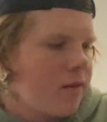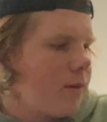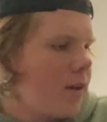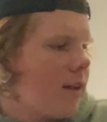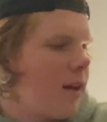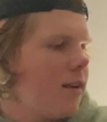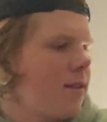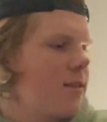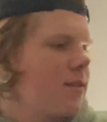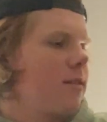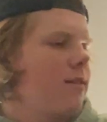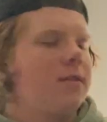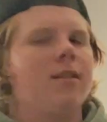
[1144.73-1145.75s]
my desk.
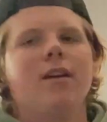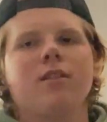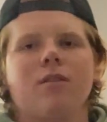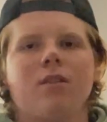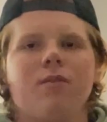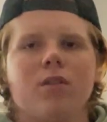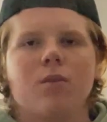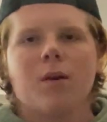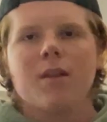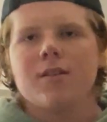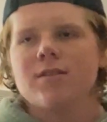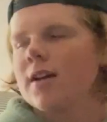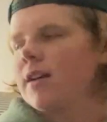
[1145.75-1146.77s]
I don't even know why
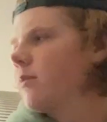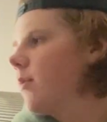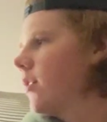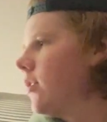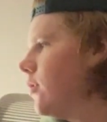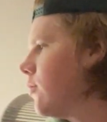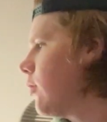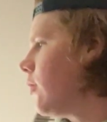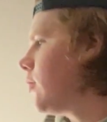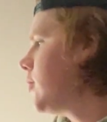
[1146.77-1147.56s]
this Xbox controller's